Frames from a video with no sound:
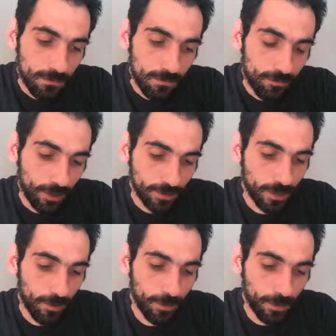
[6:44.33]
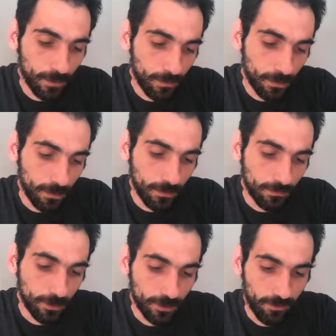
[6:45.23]
for
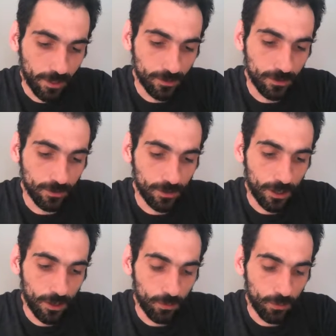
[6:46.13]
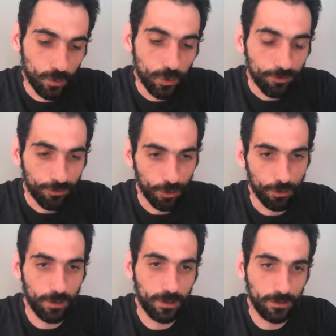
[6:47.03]
example, notification controller could
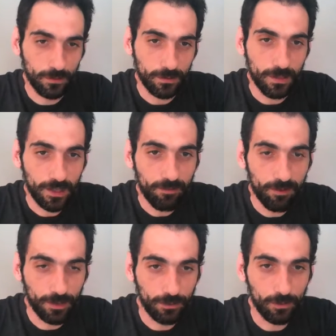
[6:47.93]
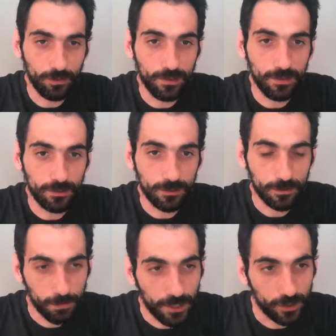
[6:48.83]
forward the event to this
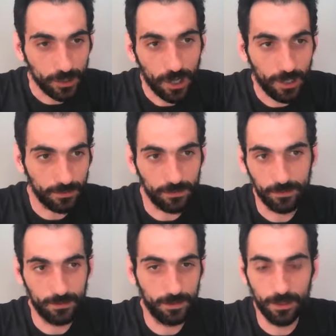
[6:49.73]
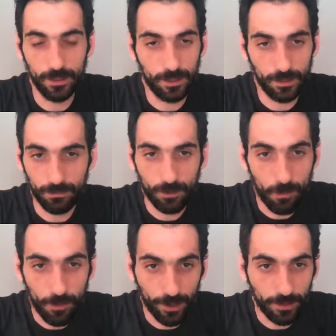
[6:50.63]
specialized
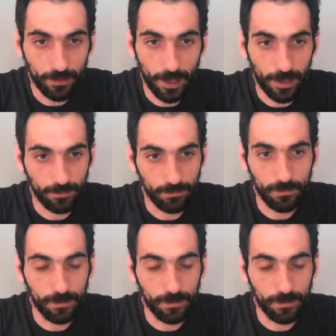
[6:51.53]
component that